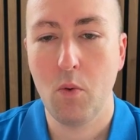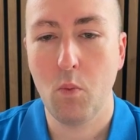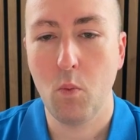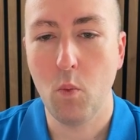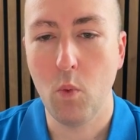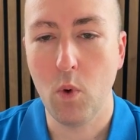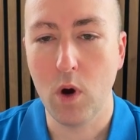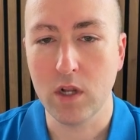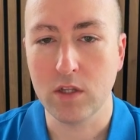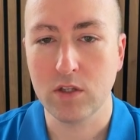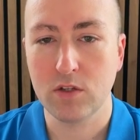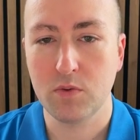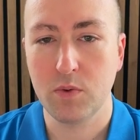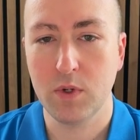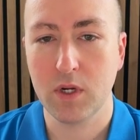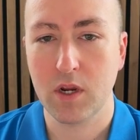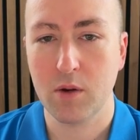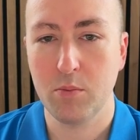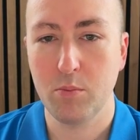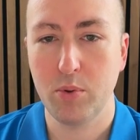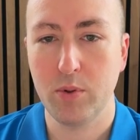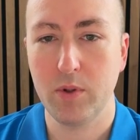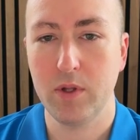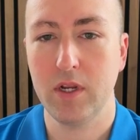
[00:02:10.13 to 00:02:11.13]
Once we
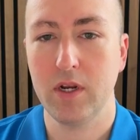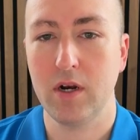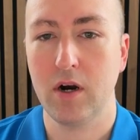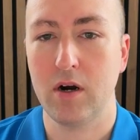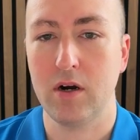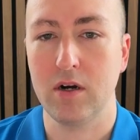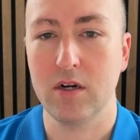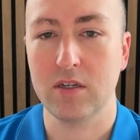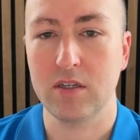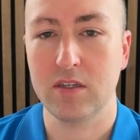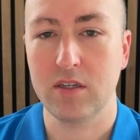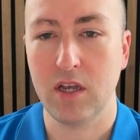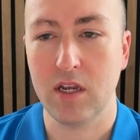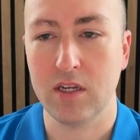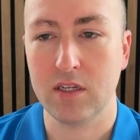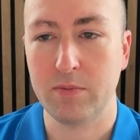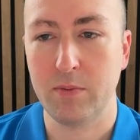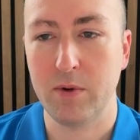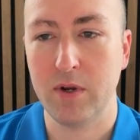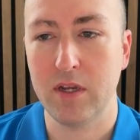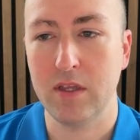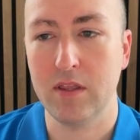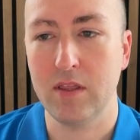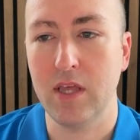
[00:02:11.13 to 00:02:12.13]
complete our
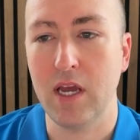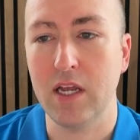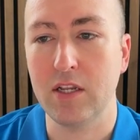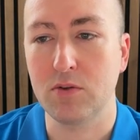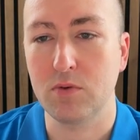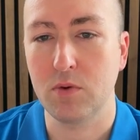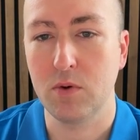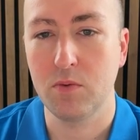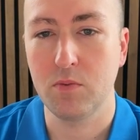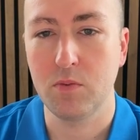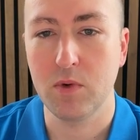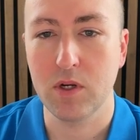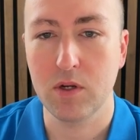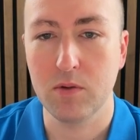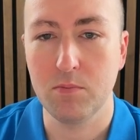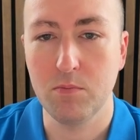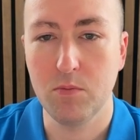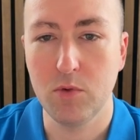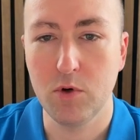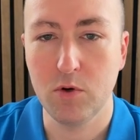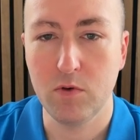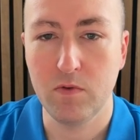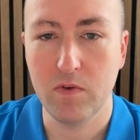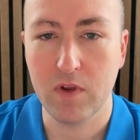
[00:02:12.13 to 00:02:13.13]
assessment, that's when we
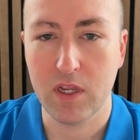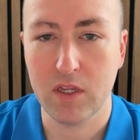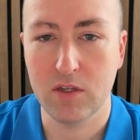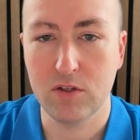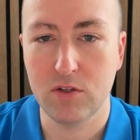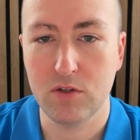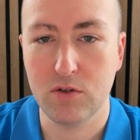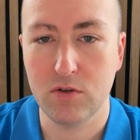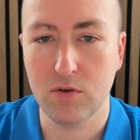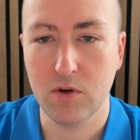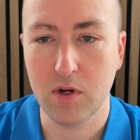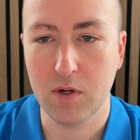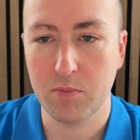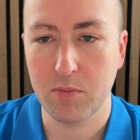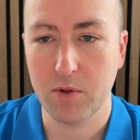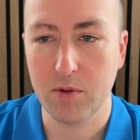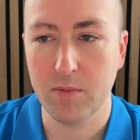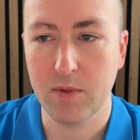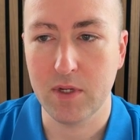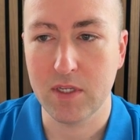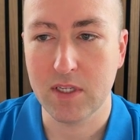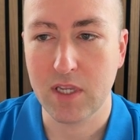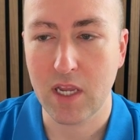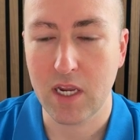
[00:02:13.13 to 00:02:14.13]
move into
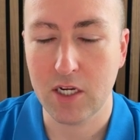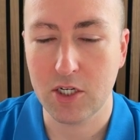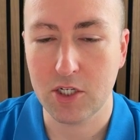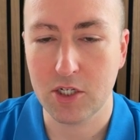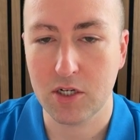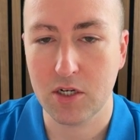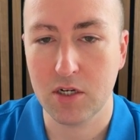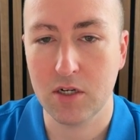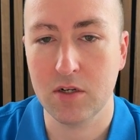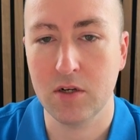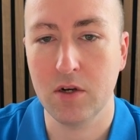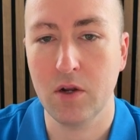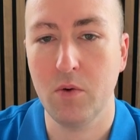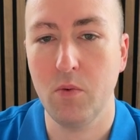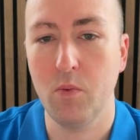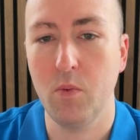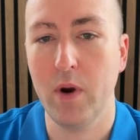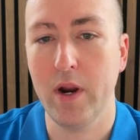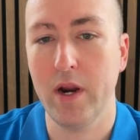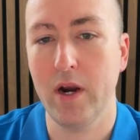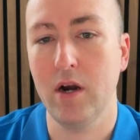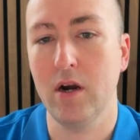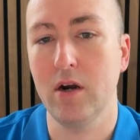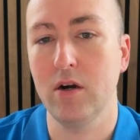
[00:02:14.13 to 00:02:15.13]
implementation,
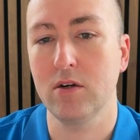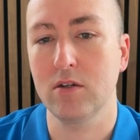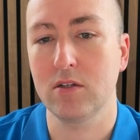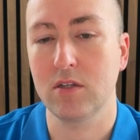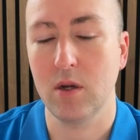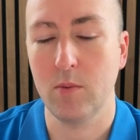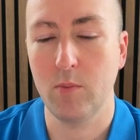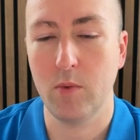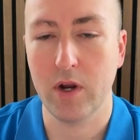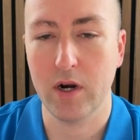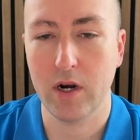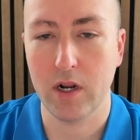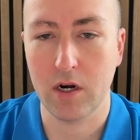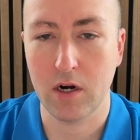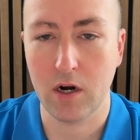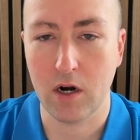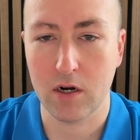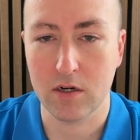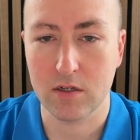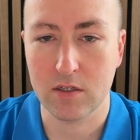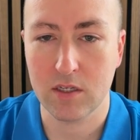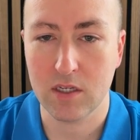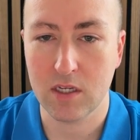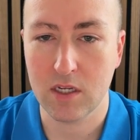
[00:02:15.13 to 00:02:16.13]
where someone on
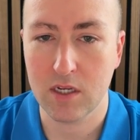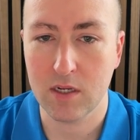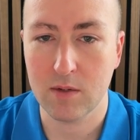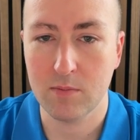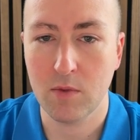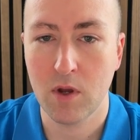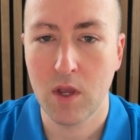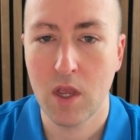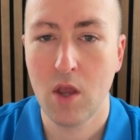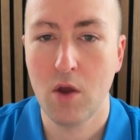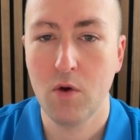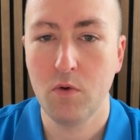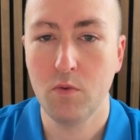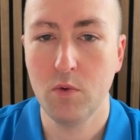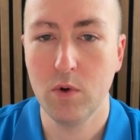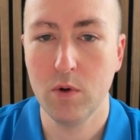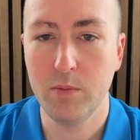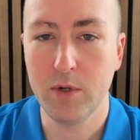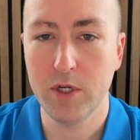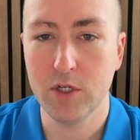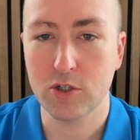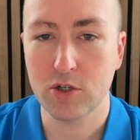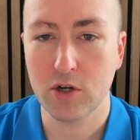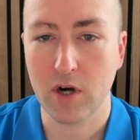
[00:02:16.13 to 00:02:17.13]
our team will
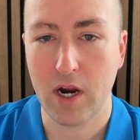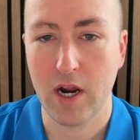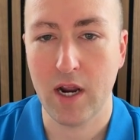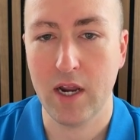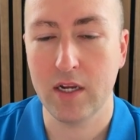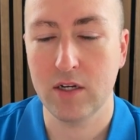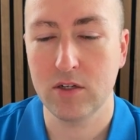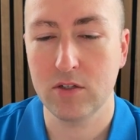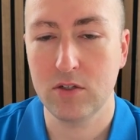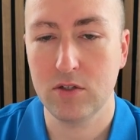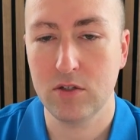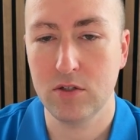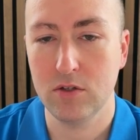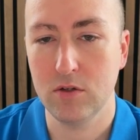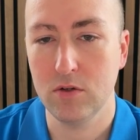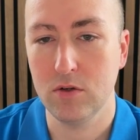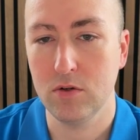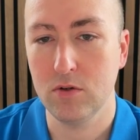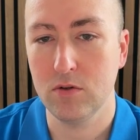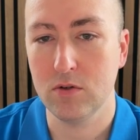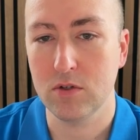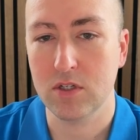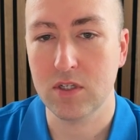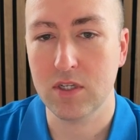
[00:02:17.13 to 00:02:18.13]
be trying
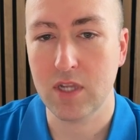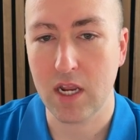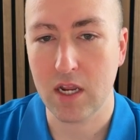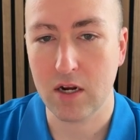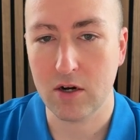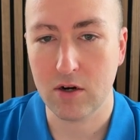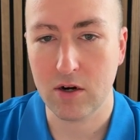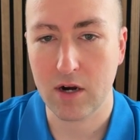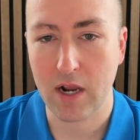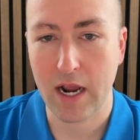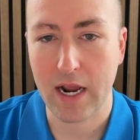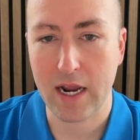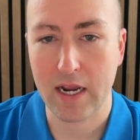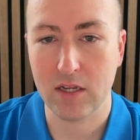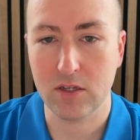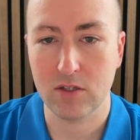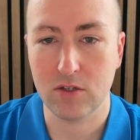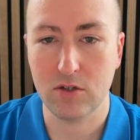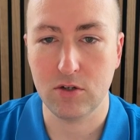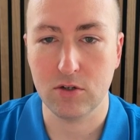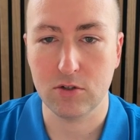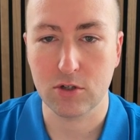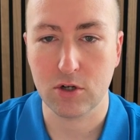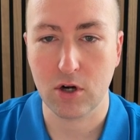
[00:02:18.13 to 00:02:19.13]
to
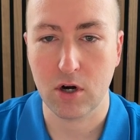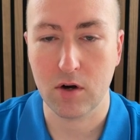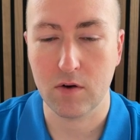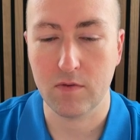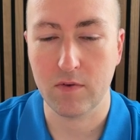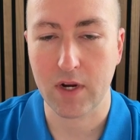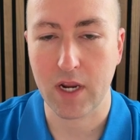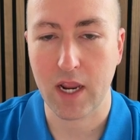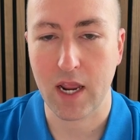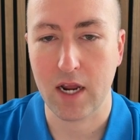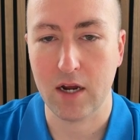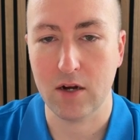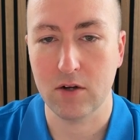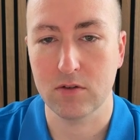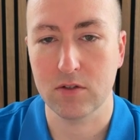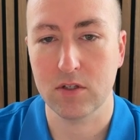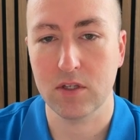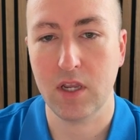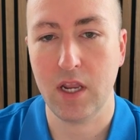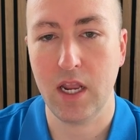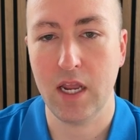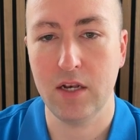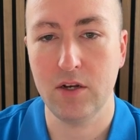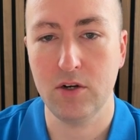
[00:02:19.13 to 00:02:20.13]
standardize your chart of
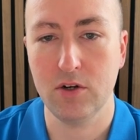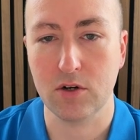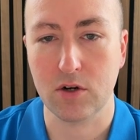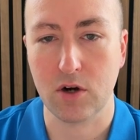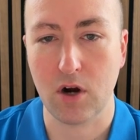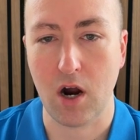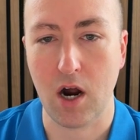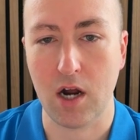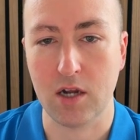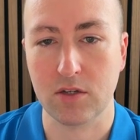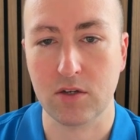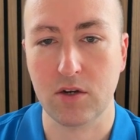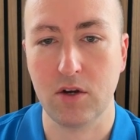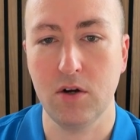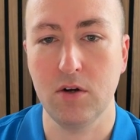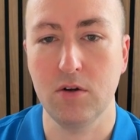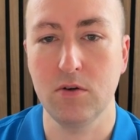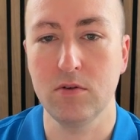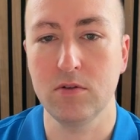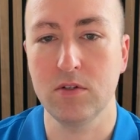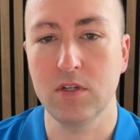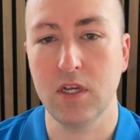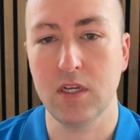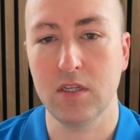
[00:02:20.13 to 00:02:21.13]
accounts and your cost
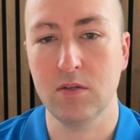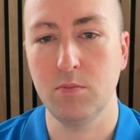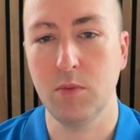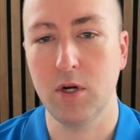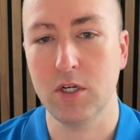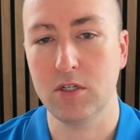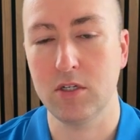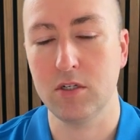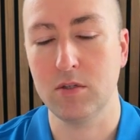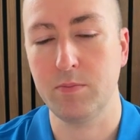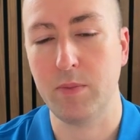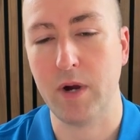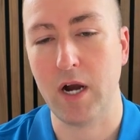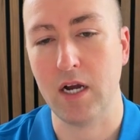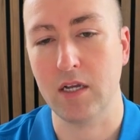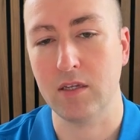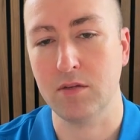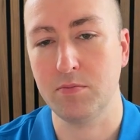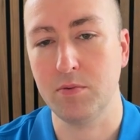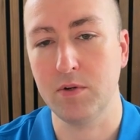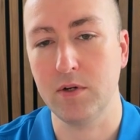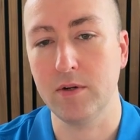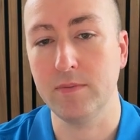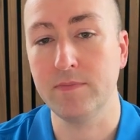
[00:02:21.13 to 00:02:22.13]
codes as much as
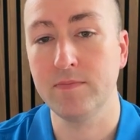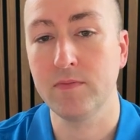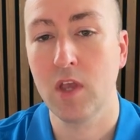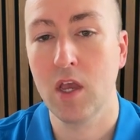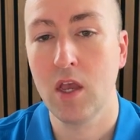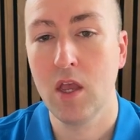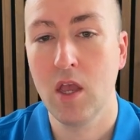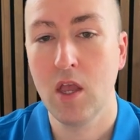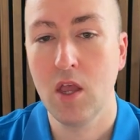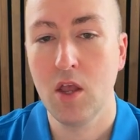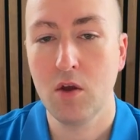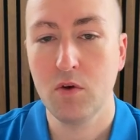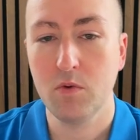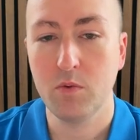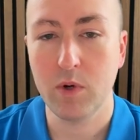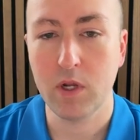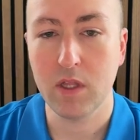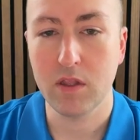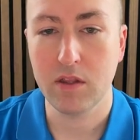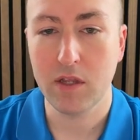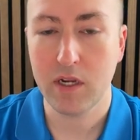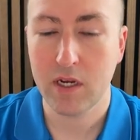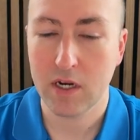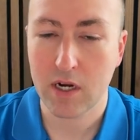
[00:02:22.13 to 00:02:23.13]
possible. We
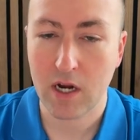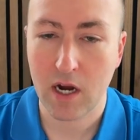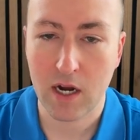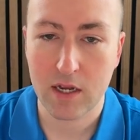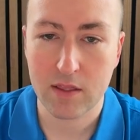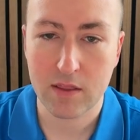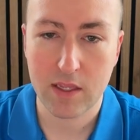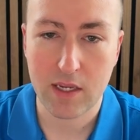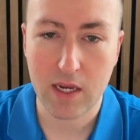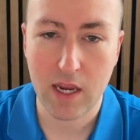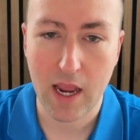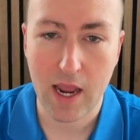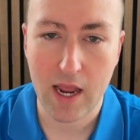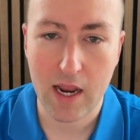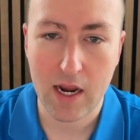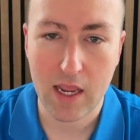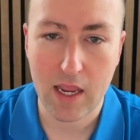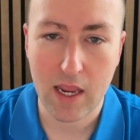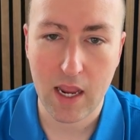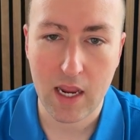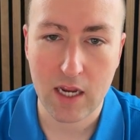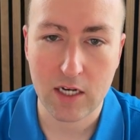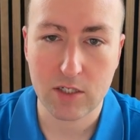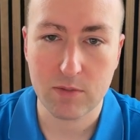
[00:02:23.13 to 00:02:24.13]
lean on the
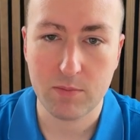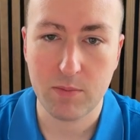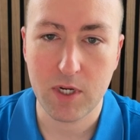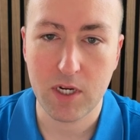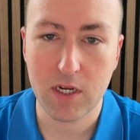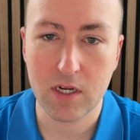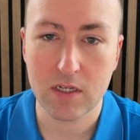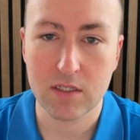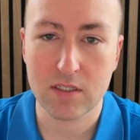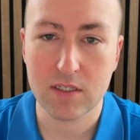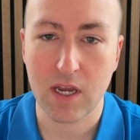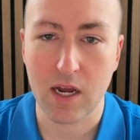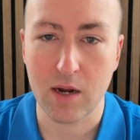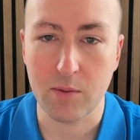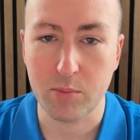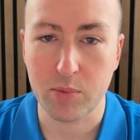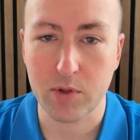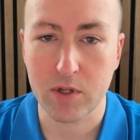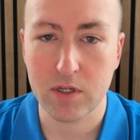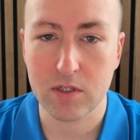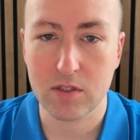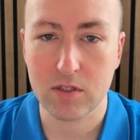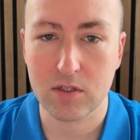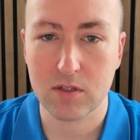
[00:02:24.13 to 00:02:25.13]
NAHB
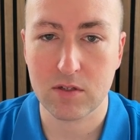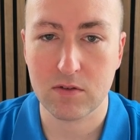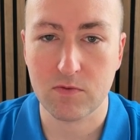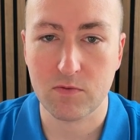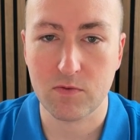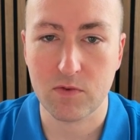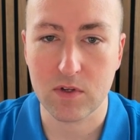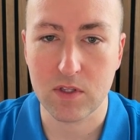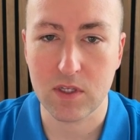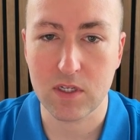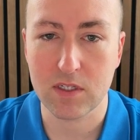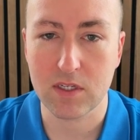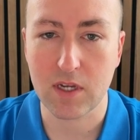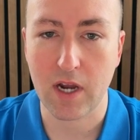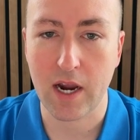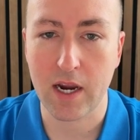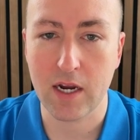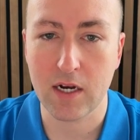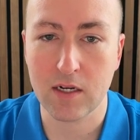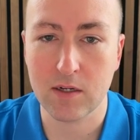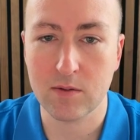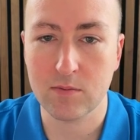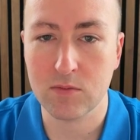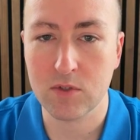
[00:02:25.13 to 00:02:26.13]
templates for these
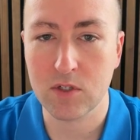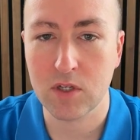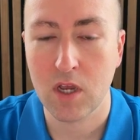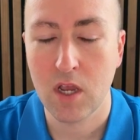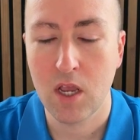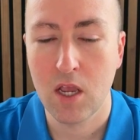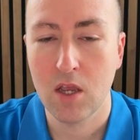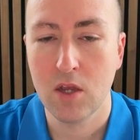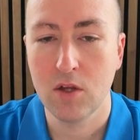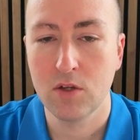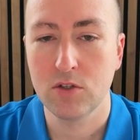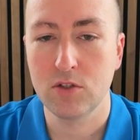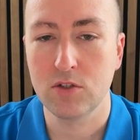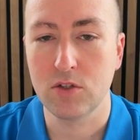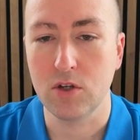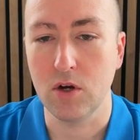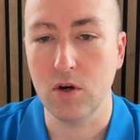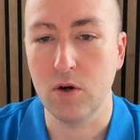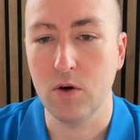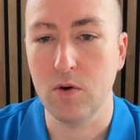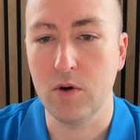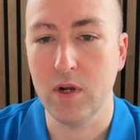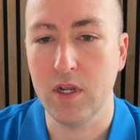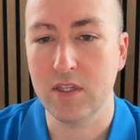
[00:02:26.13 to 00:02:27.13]
items,
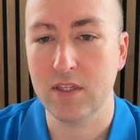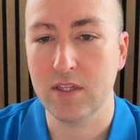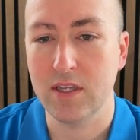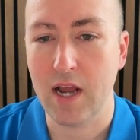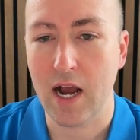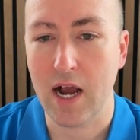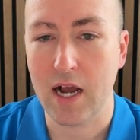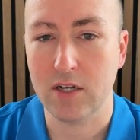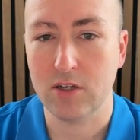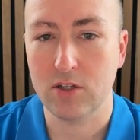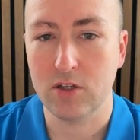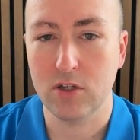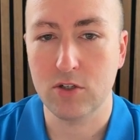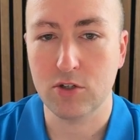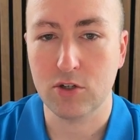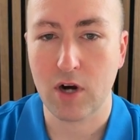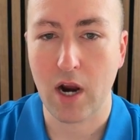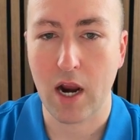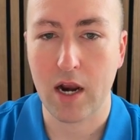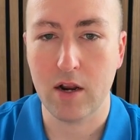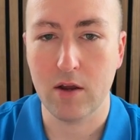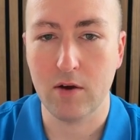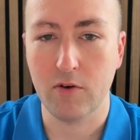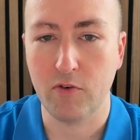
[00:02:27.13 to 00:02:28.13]
so it's not to
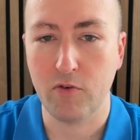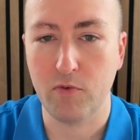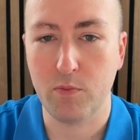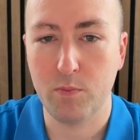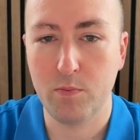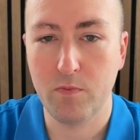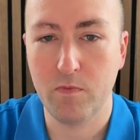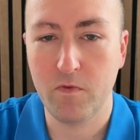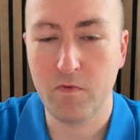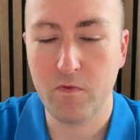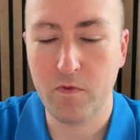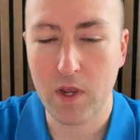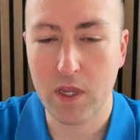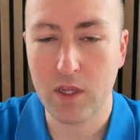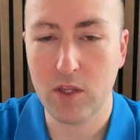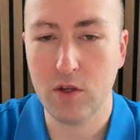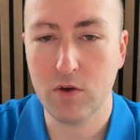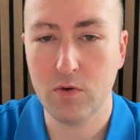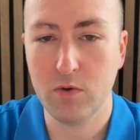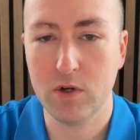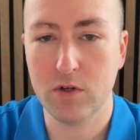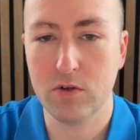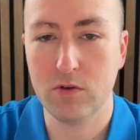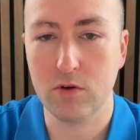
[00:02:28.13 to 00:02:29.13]
try to fit
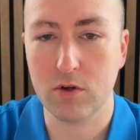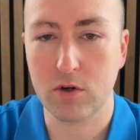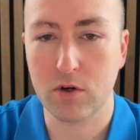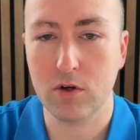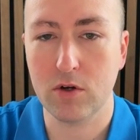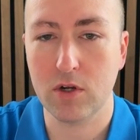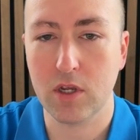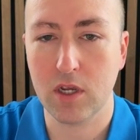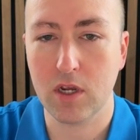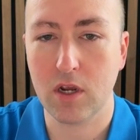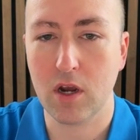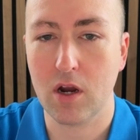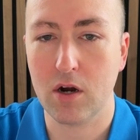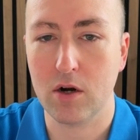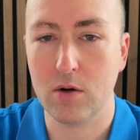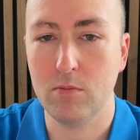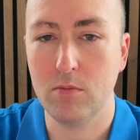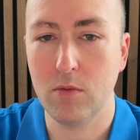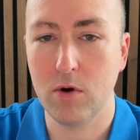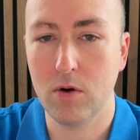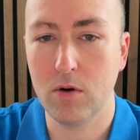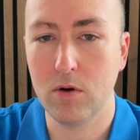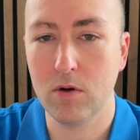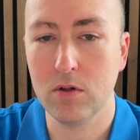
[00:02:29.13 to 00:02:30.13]
you into a cookie cutter
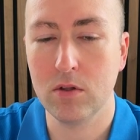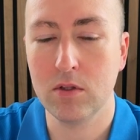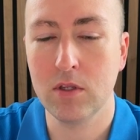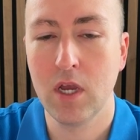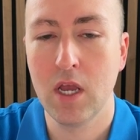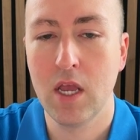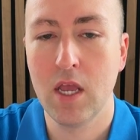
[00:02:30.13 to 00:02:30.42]
mold,